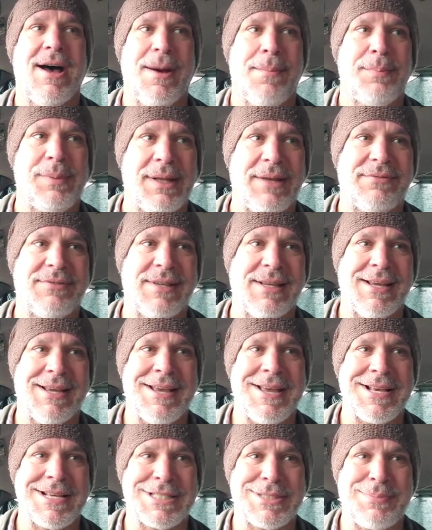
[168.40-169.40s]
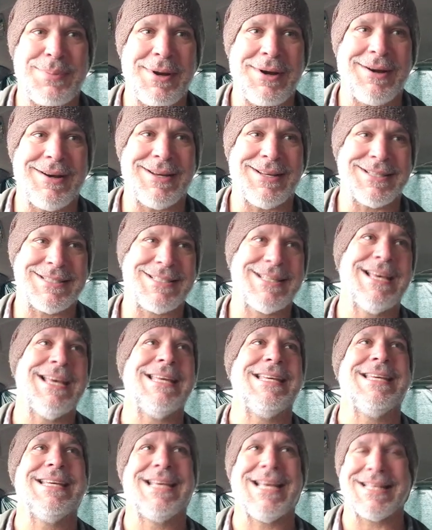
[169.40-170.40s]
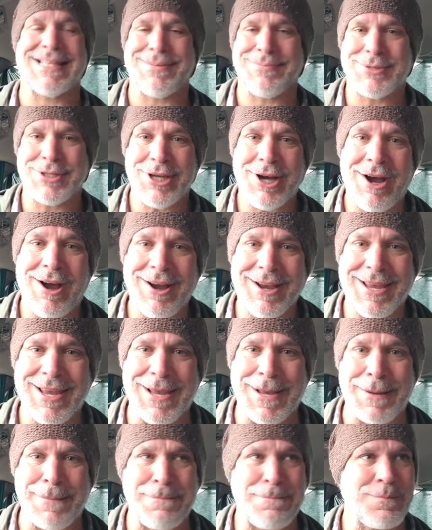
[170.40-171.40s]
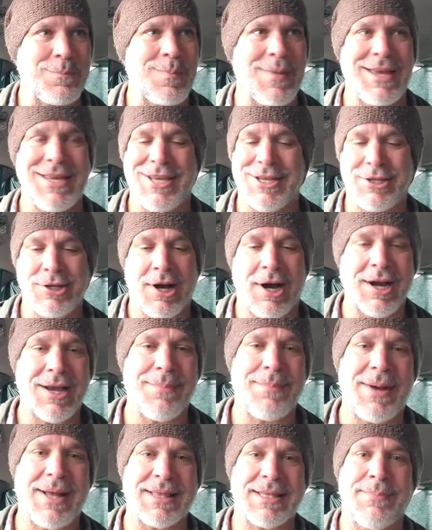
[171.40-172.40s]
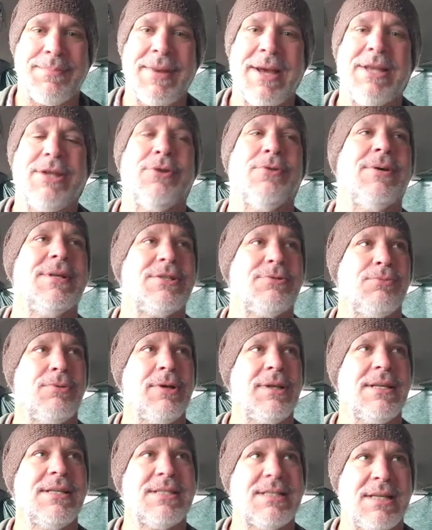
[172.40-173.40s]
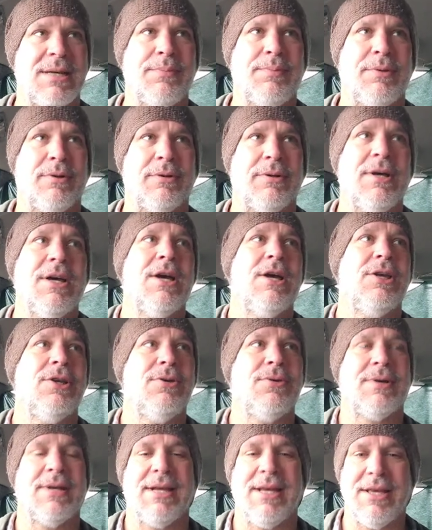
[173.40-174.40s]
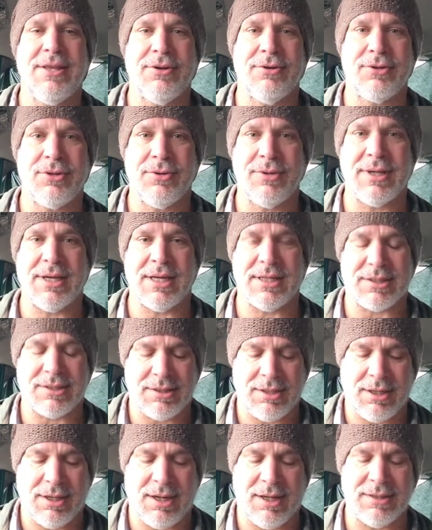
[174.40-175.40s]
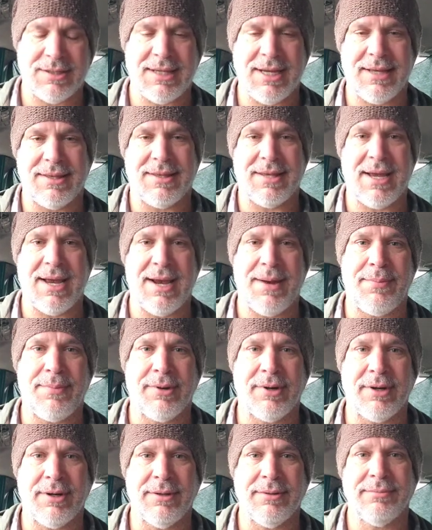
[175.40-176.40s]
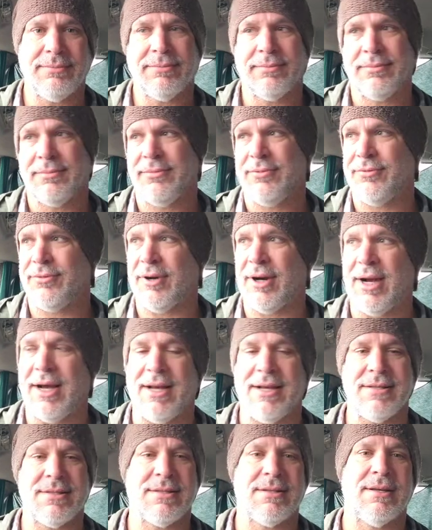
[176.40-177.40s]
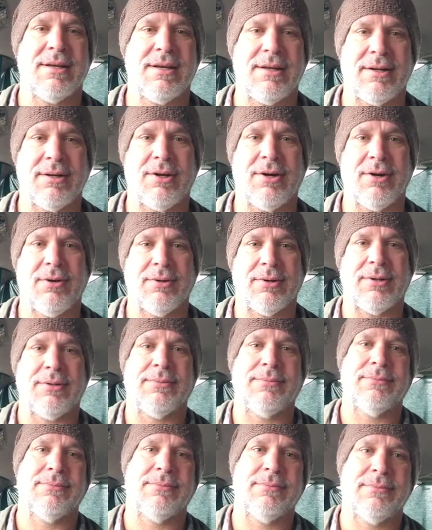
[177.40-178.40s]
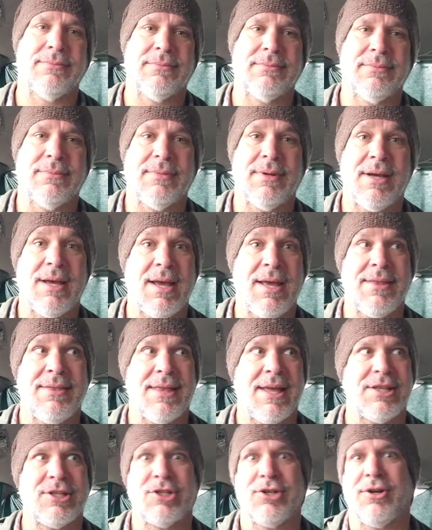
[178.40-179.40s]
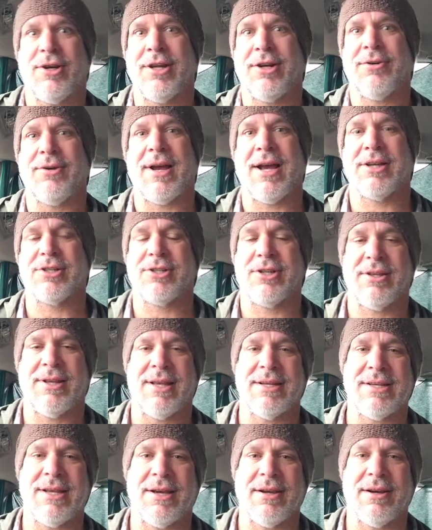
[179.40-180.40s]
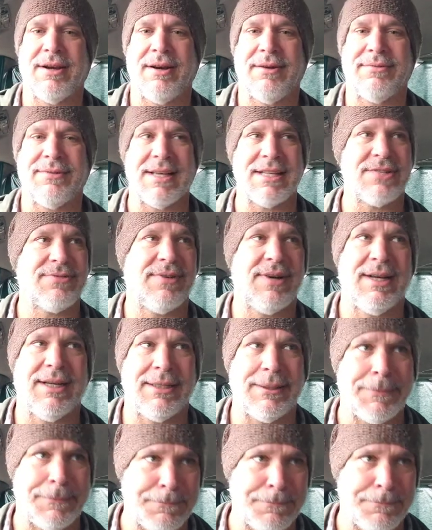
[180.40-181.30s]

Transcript: uplifting experience. You get them talking. You talk about the menu. It's really simple. You could either do this. I'll take the hamburger, fries, and a Coke. And that's your interaction. They take off. That's fine.